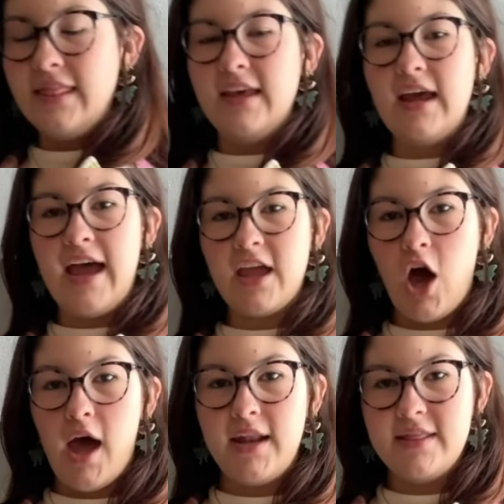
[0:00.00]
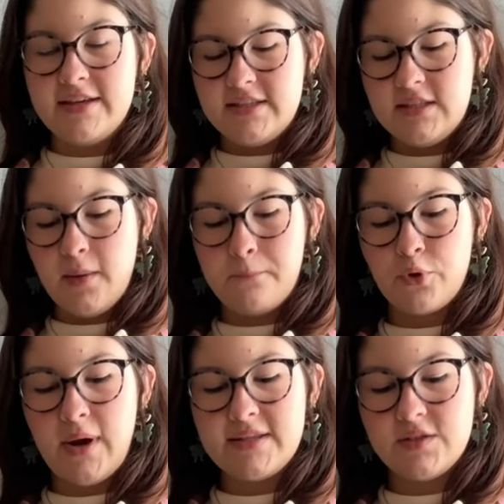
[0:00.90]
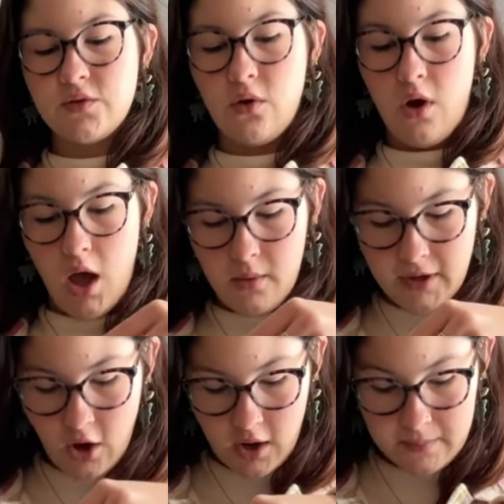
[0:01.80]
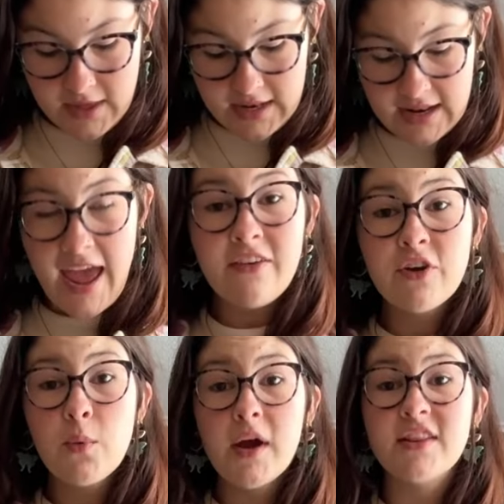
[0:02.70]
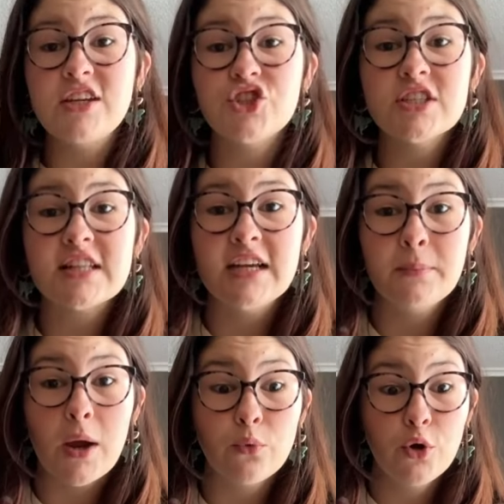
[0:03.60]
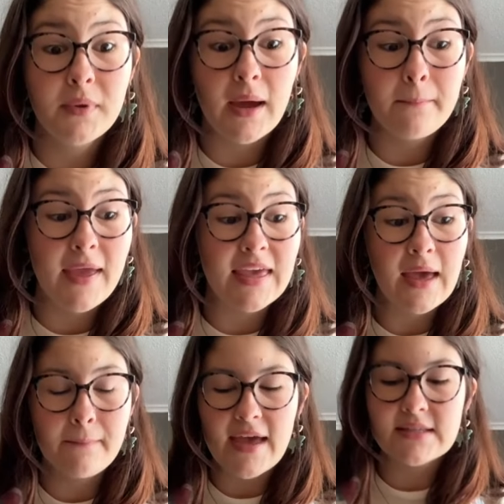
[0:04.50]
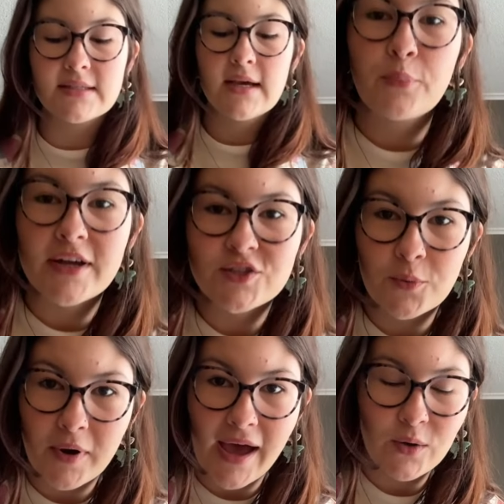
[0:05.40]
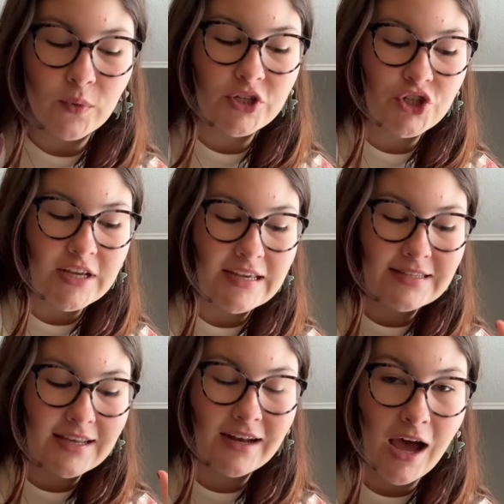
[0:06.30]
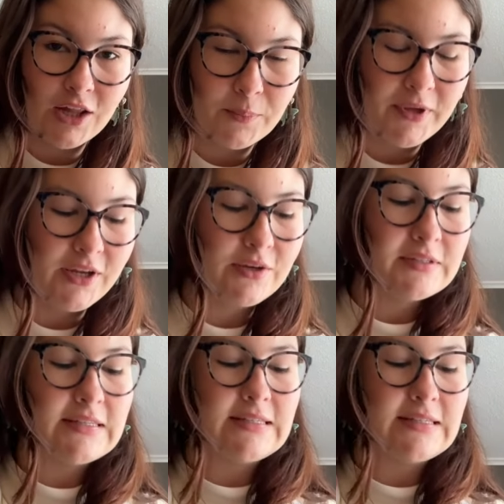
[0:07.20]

then I got this pretzel. Oh my God, I'm getting it everywhere. They just cleaned my room and I'm making a mess. Pretzel bread with cheese and jalapenos